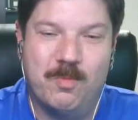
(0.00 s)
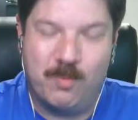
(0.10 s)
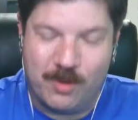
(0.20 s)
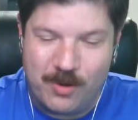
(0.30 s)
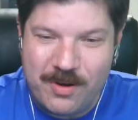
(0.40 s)

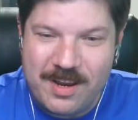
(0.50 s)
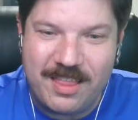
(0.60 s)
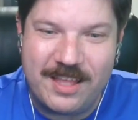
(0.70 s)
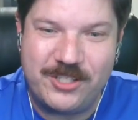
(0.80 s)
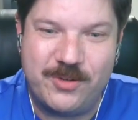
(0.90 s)
We're going to
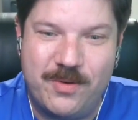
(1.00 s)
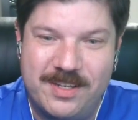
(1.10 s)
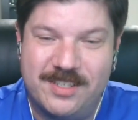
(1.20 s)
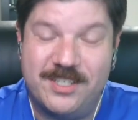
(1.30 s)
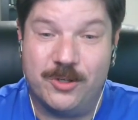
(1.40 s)
let you go
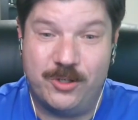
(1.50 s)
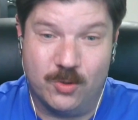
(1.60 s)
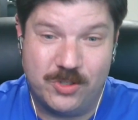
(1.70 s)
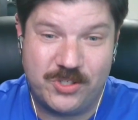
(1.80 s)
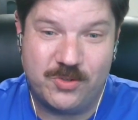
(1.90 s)
ahead and tell
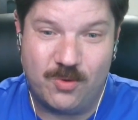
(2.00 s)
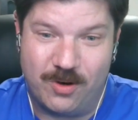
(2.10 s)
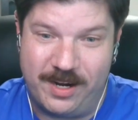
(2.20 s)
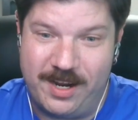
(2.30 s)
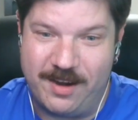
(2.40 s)
your story.